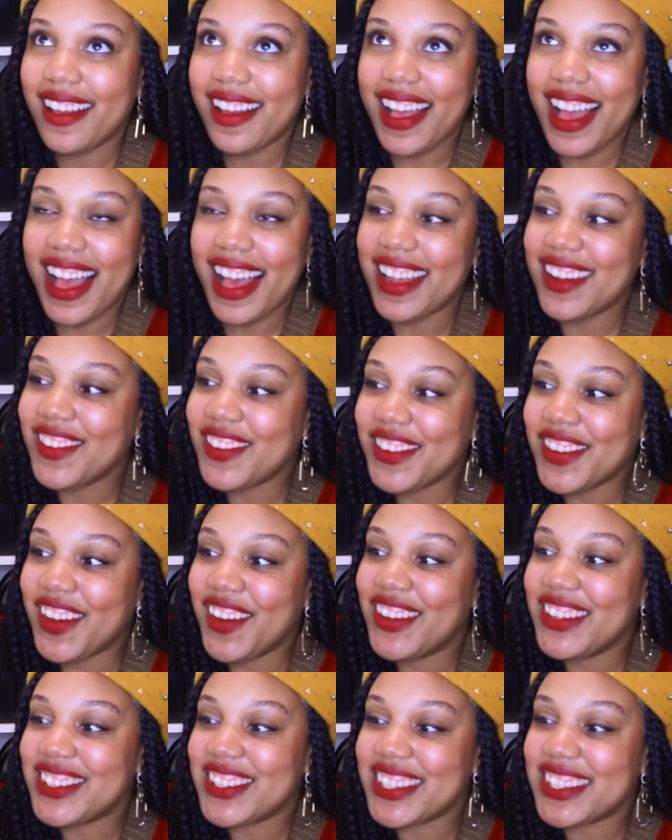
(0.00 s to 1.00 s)
I don't know.
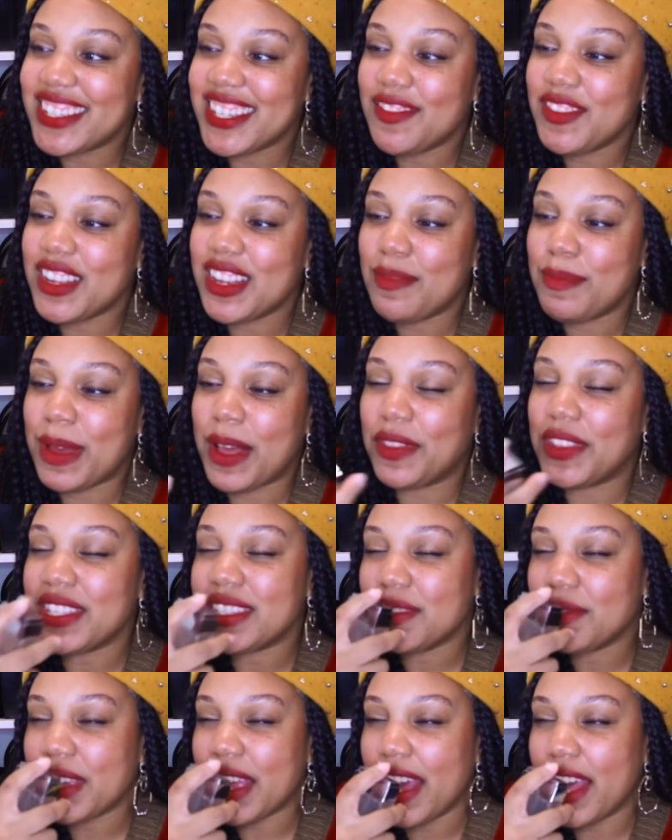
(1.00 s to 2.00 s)
It's just something about this
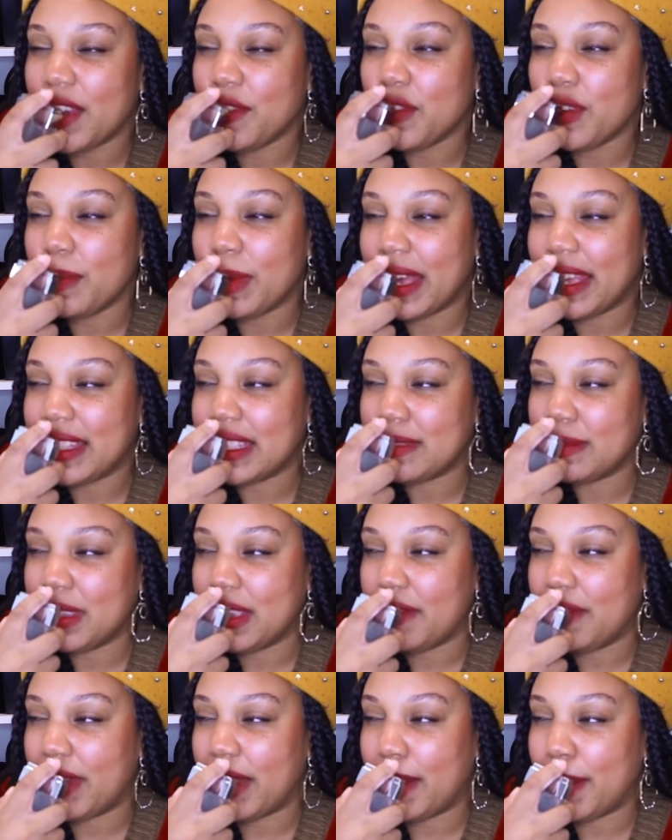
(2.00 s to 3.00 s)
one kind of reminds me
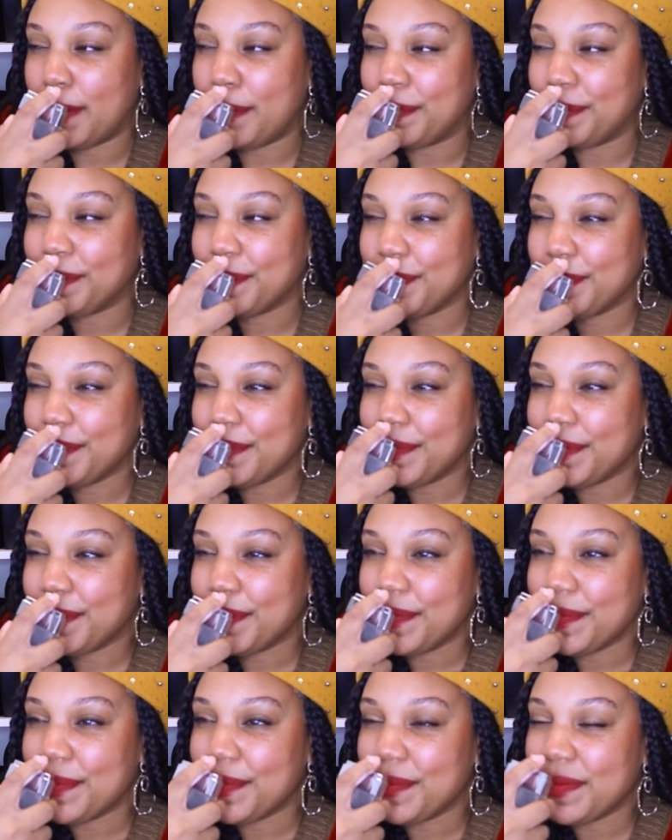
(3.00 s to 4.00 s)
of um
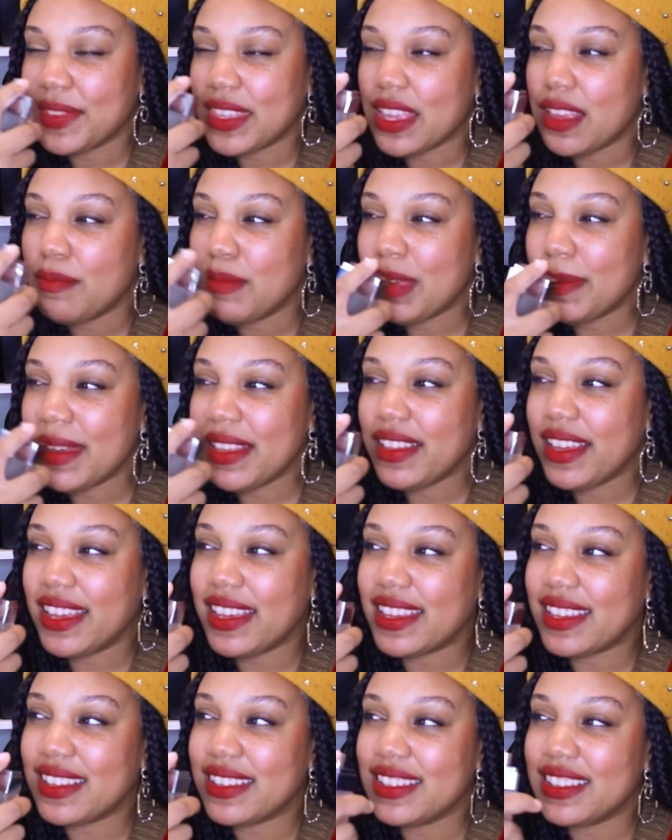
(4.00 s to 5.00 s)
maybe
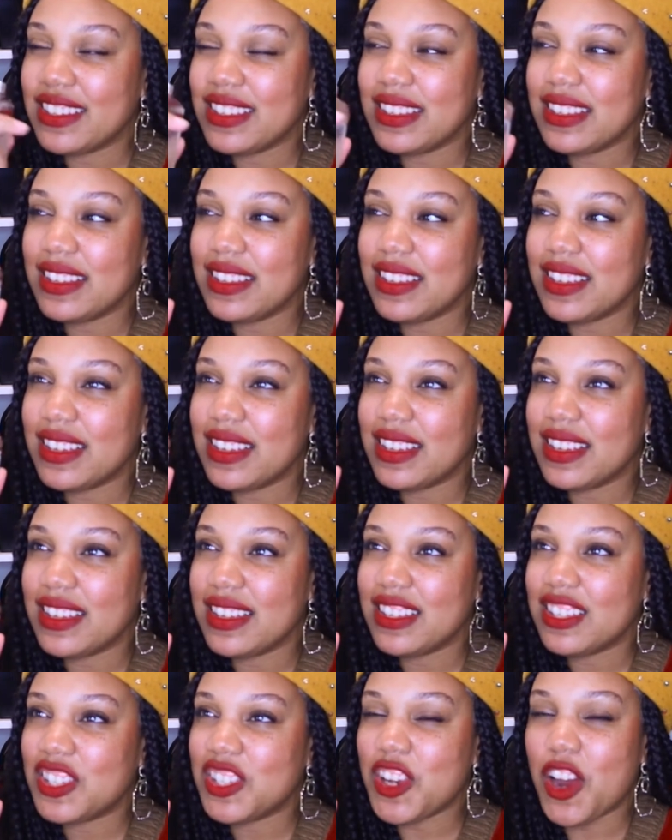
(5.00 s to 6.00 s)
like
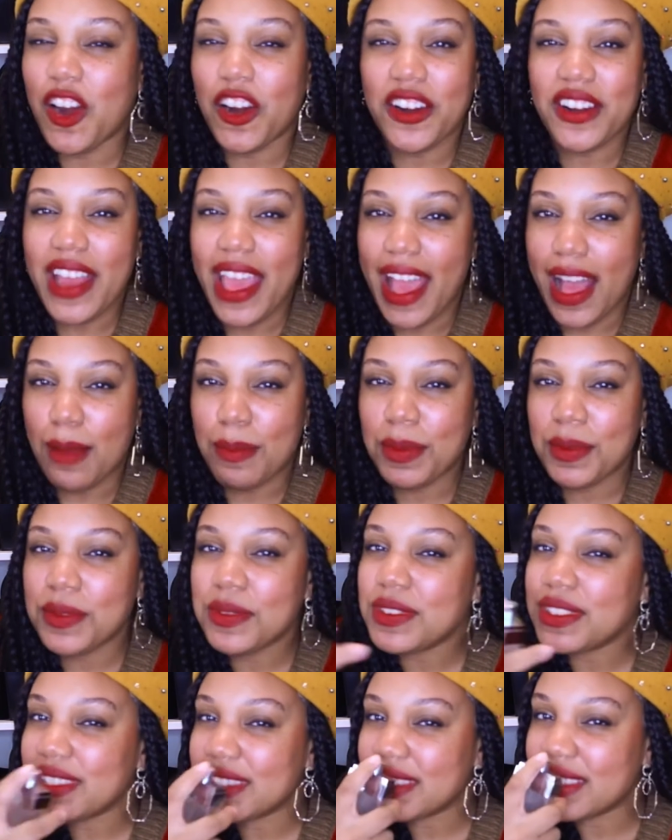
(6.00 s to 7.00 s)
tart
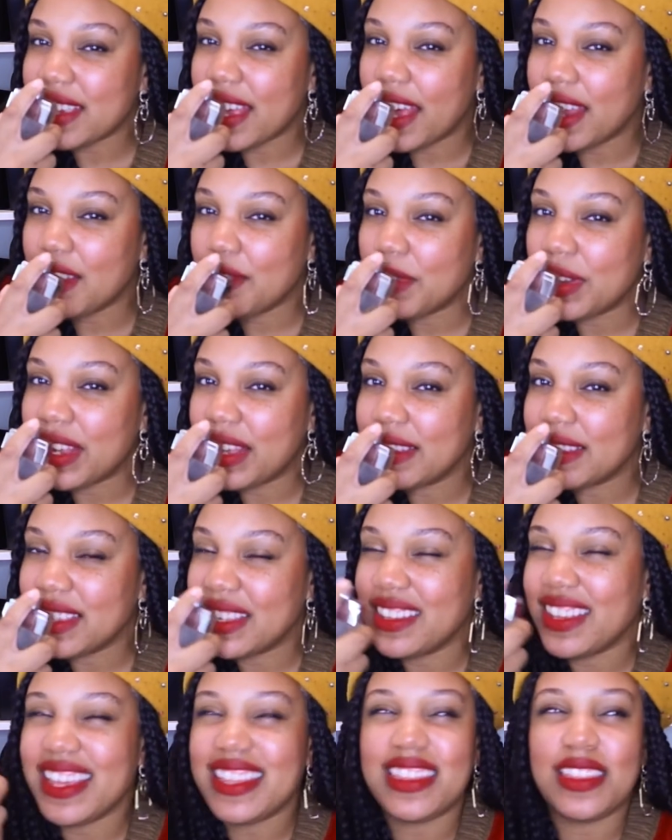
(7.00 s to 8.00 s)
apples is kind of what I
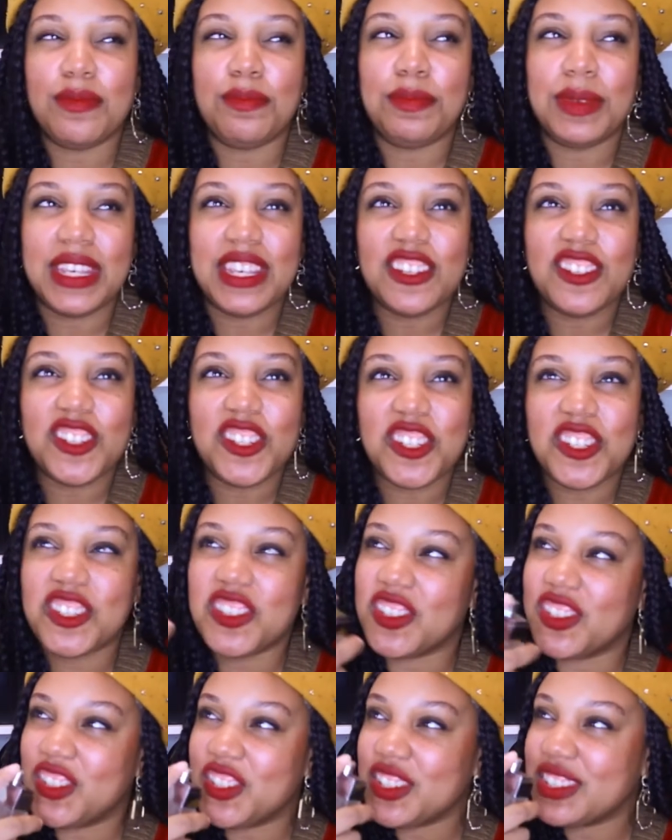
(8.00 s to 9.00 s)
and like the beach
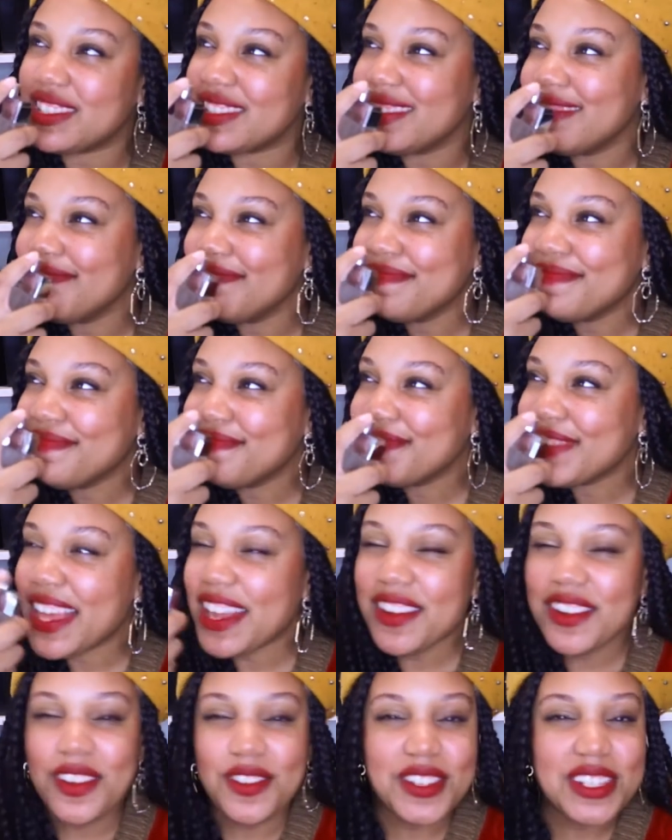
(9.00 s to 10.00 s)
and just I
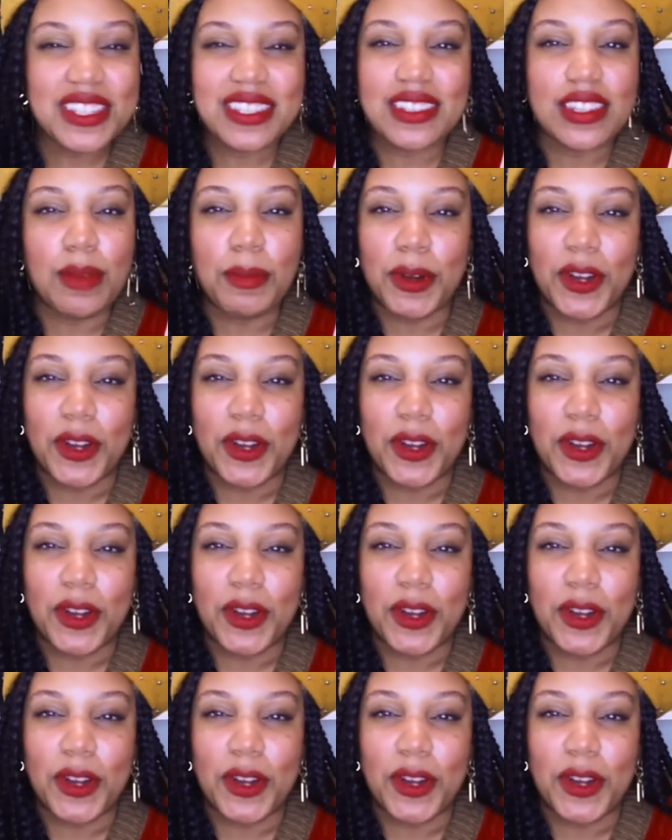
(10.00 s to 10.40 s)
don't know, just summer.